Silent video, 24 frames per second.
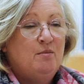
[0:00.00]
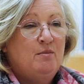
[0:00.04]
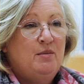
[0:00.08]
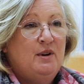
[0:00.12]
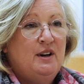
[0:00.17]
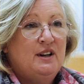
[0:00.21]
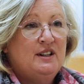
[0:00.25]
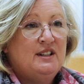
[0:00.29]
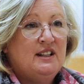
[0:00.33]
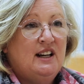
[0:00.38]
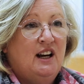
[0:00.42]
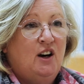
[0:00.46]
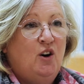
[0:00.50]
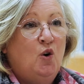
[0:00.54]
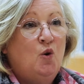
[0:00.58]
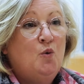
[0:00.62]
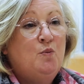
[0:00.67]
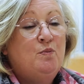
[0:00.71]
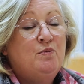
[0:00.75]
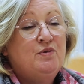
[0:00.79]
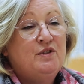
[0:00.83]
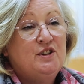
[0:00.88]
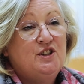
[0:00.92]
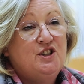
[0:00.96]
but I
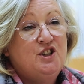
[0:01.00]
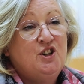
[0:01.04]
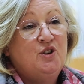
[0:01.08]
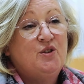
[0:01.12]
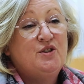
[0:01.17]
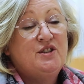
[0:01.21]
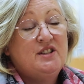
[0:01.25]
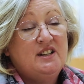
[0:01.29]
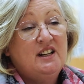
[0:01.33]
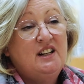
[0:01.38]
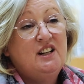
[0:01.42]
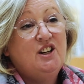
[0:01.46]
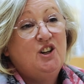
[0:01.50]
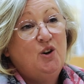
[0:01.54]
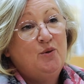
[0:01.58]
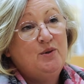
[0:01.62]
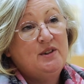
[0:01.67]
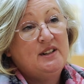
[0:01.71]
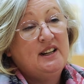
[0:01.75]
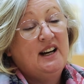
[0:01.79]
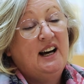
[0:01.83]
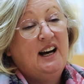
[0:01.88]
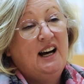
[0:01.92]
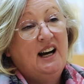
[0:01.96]
hope that you're still
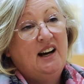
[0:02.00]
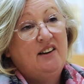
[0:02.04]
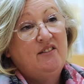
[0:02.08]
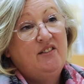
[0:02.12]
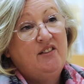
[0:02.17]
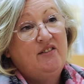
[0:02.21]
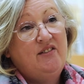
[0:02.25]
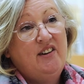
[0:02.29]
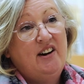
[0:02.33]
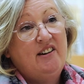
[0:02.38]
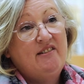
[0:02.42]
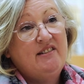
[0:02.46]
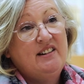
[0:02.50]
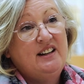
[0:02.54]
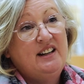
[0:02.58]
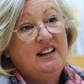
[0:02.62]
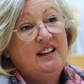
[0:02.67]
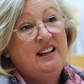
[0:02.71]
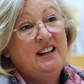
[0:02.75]
going to have a very